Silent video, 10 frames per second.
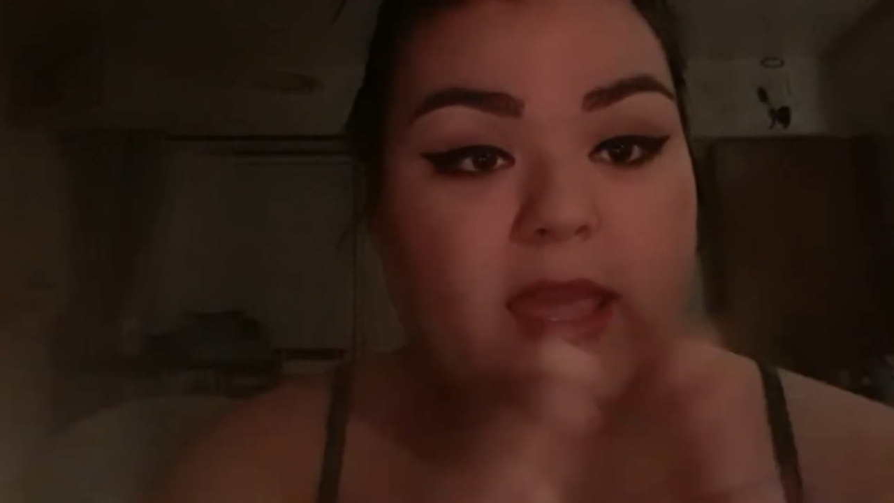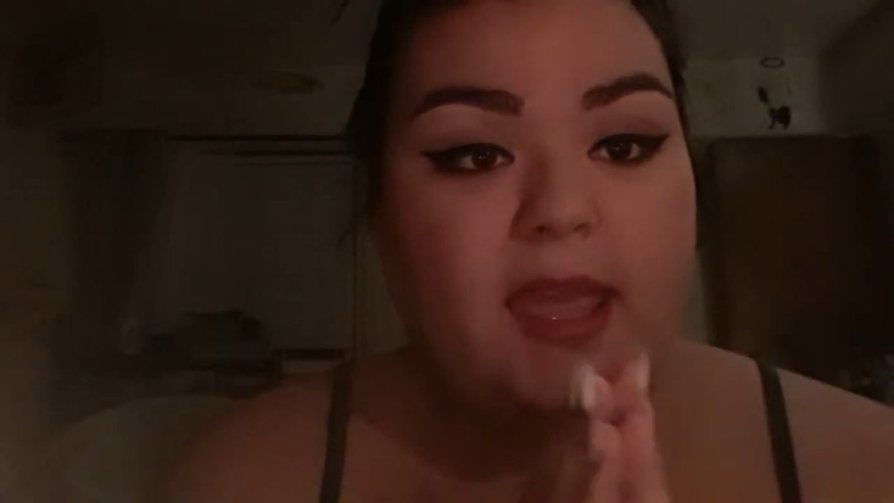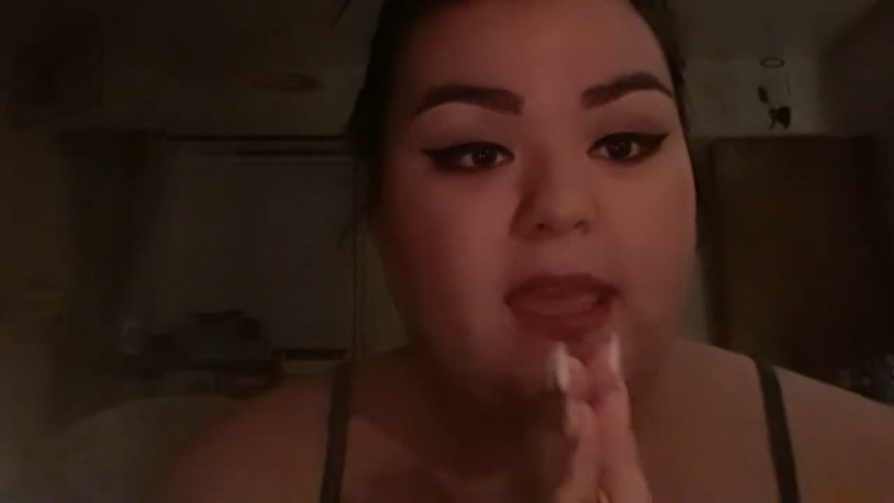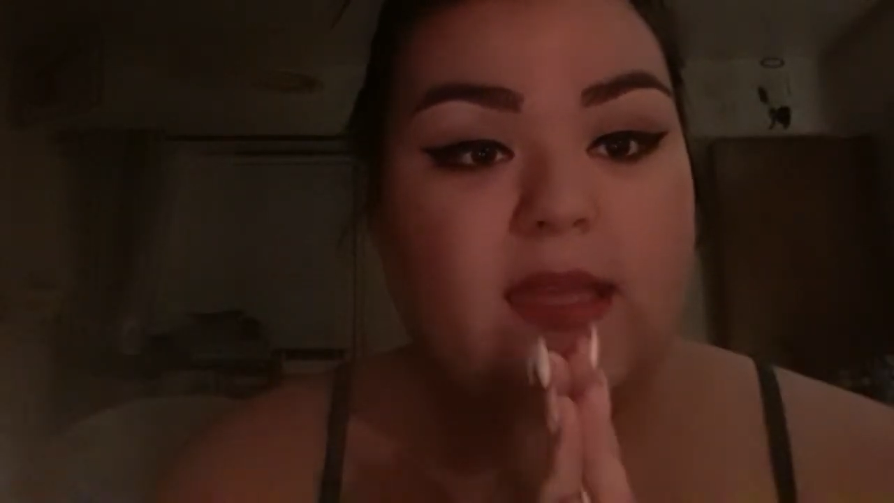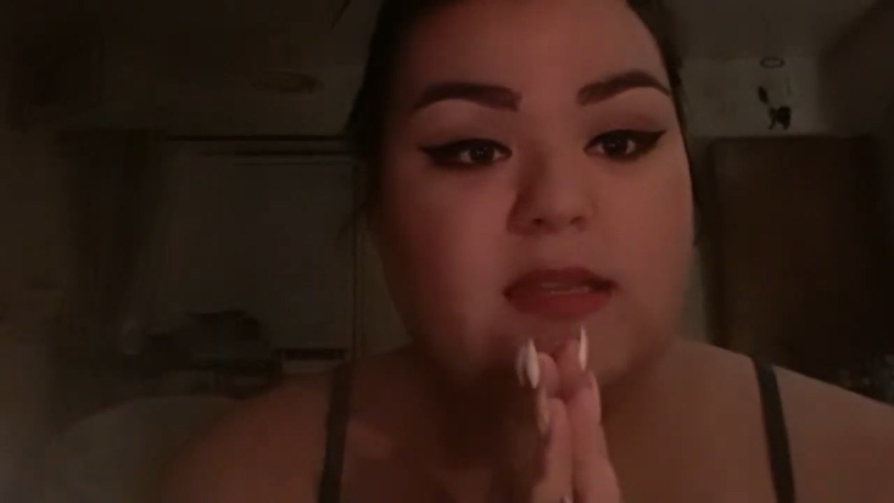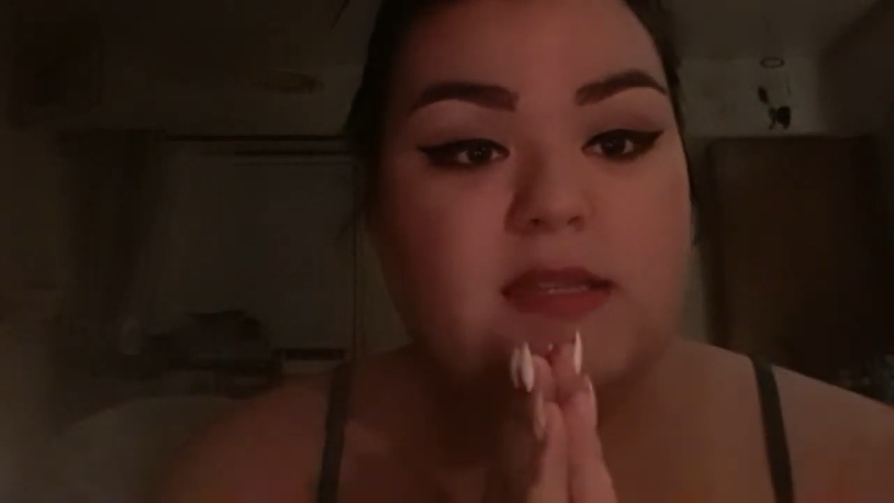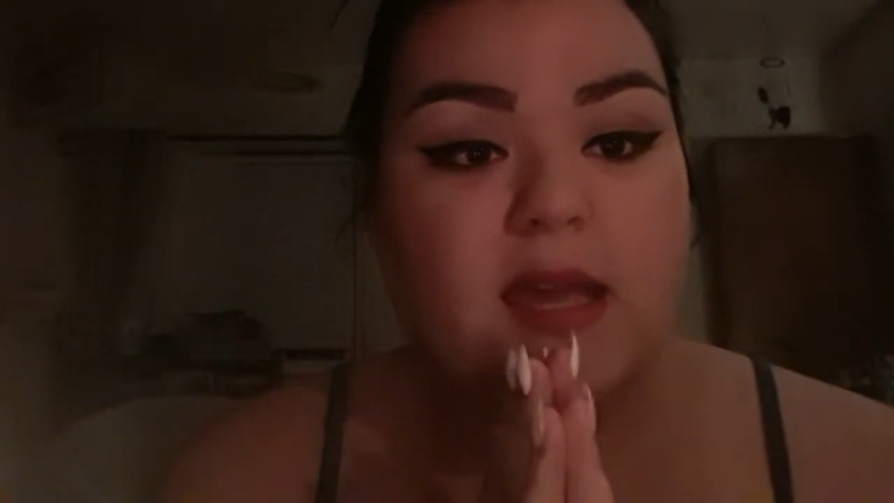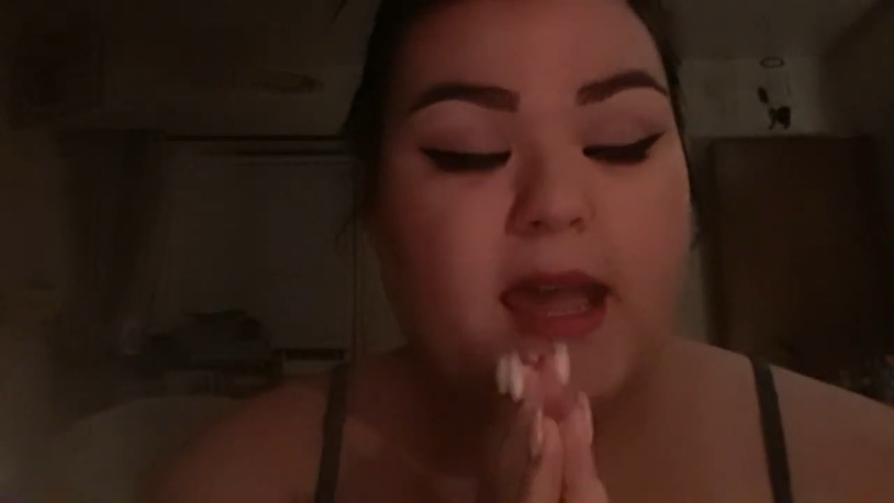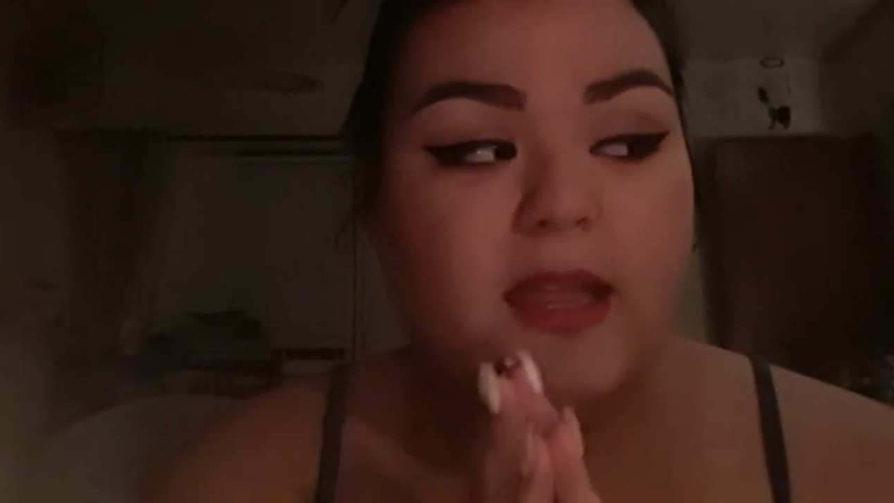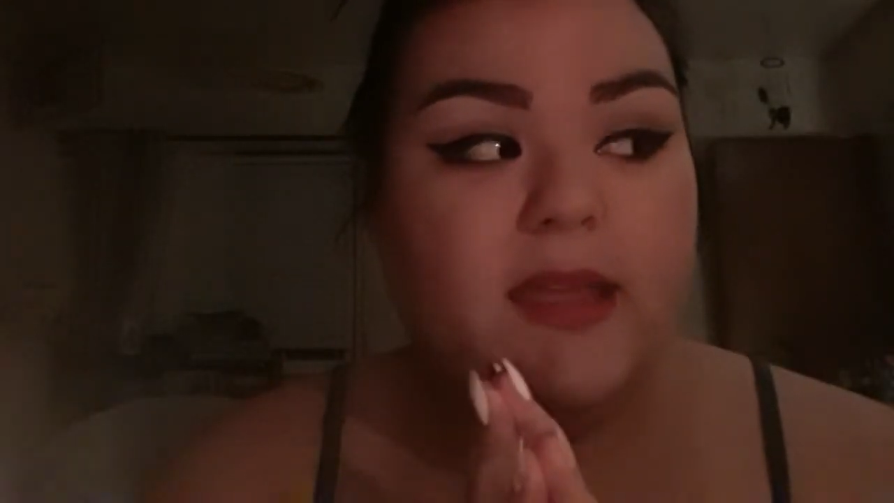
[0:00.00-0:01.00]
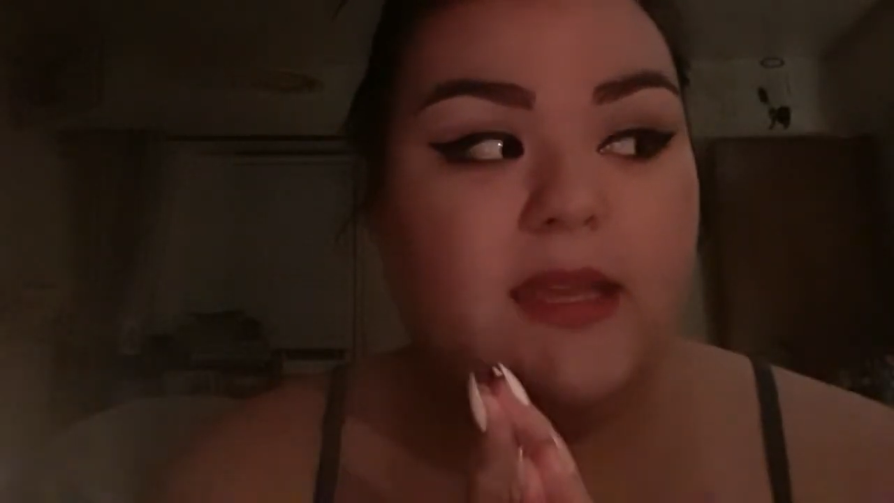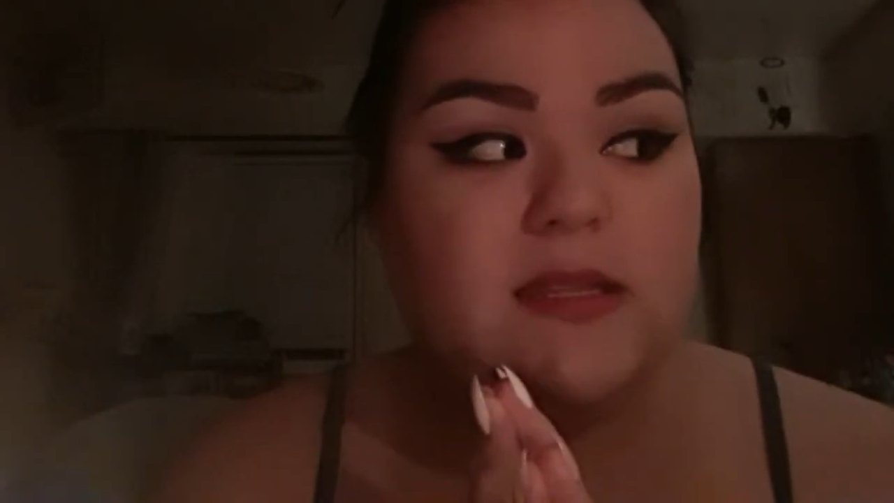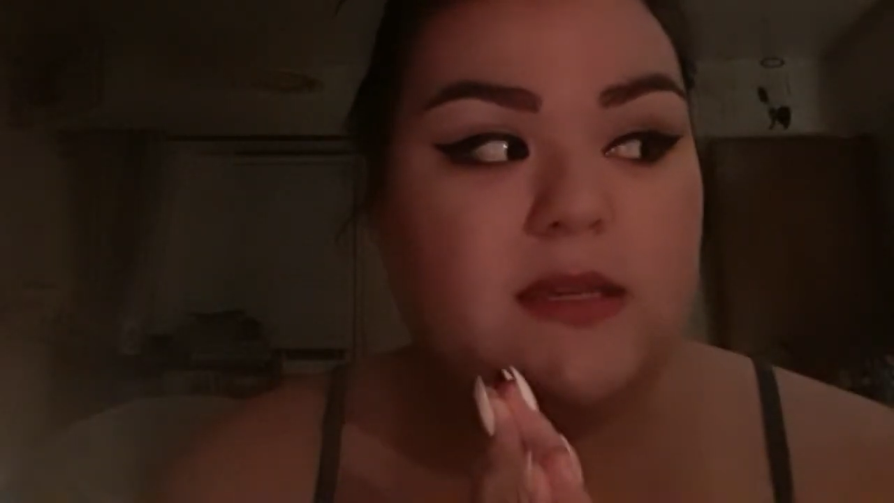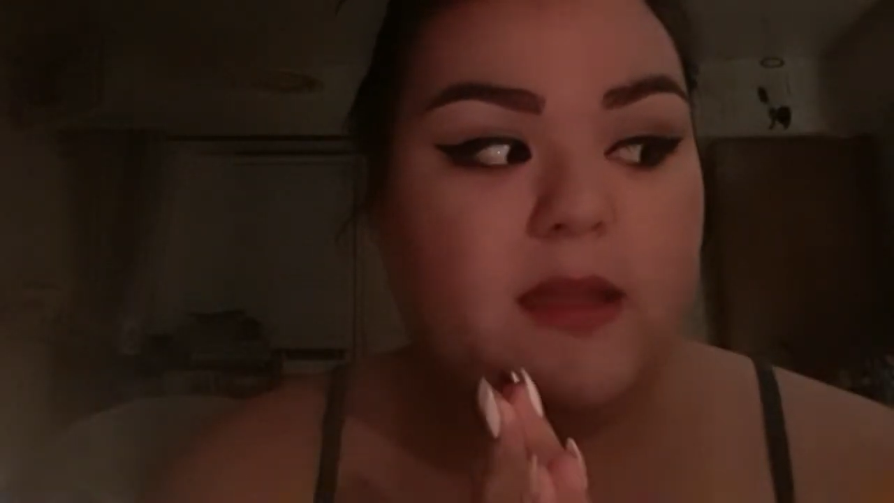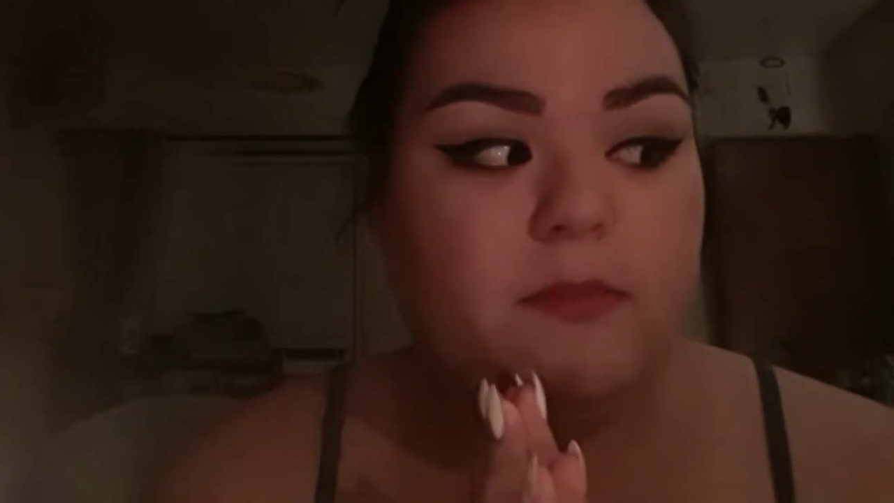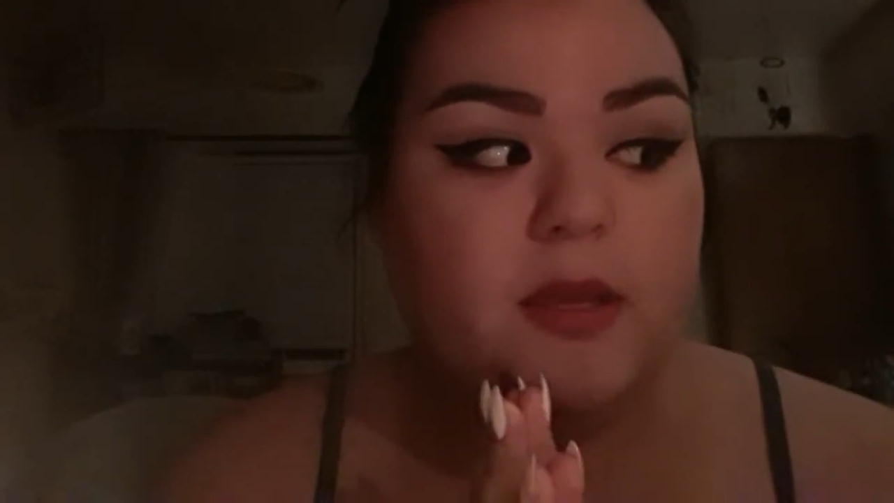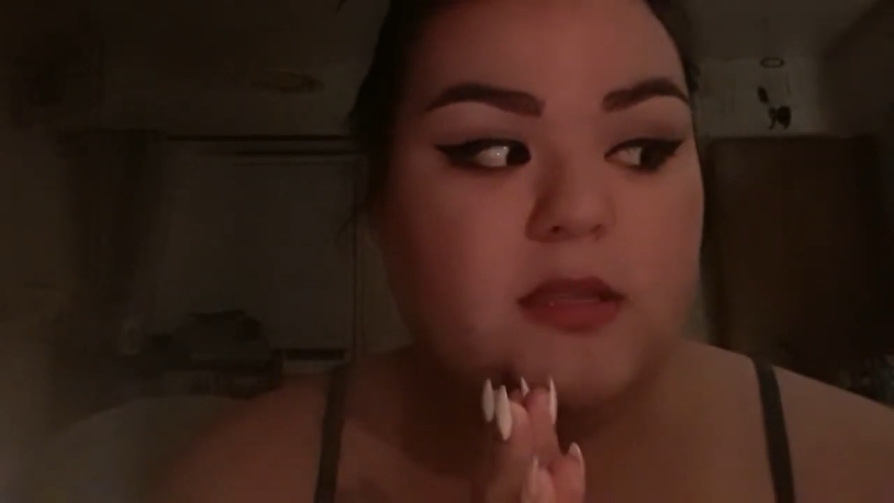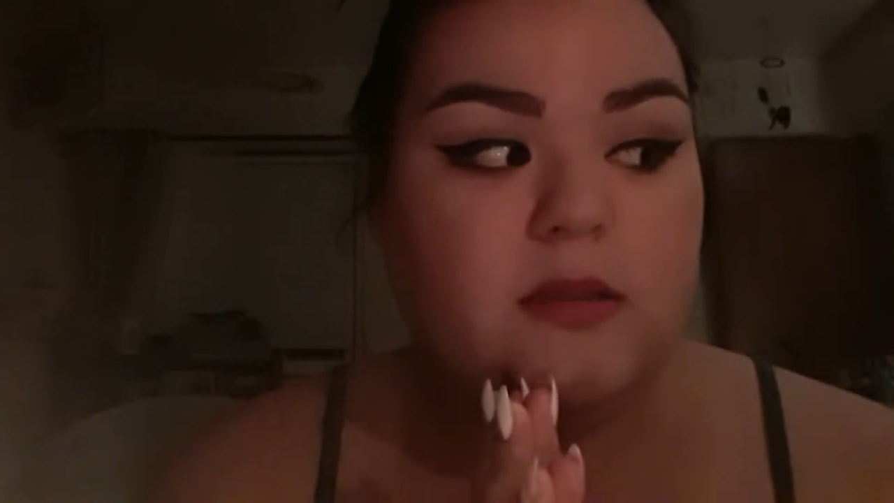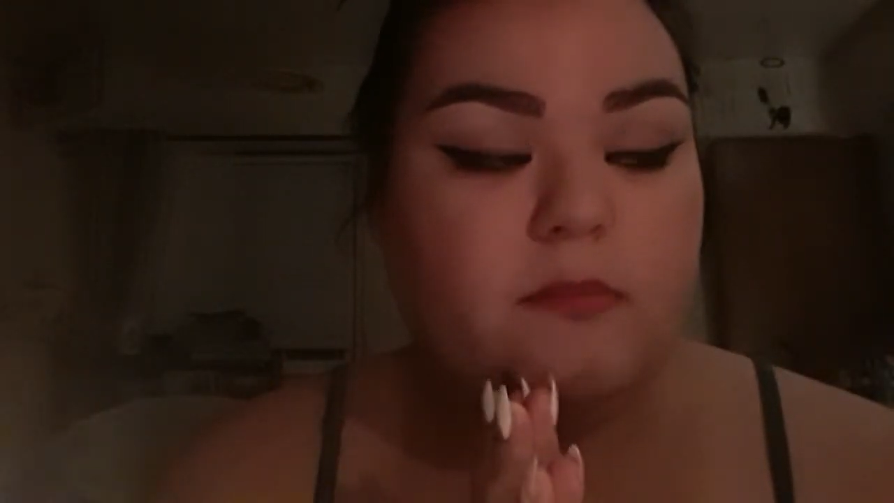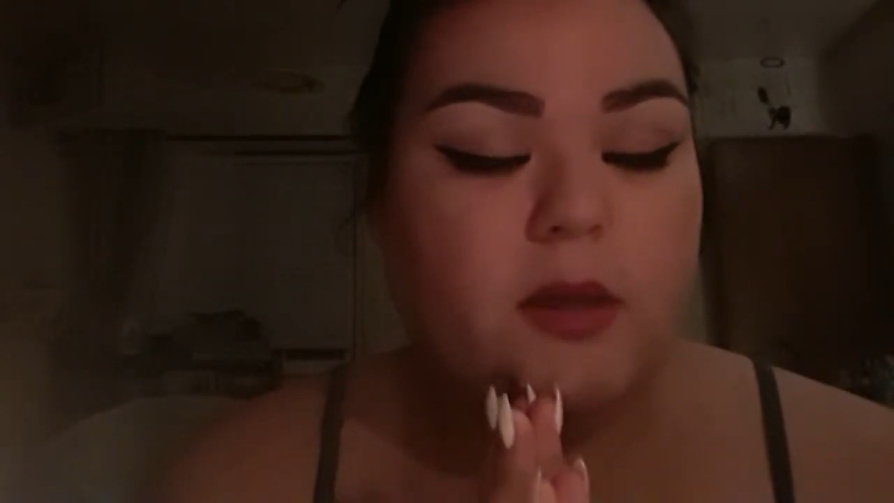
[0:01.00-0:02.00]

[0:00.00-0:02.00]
And I like to let mine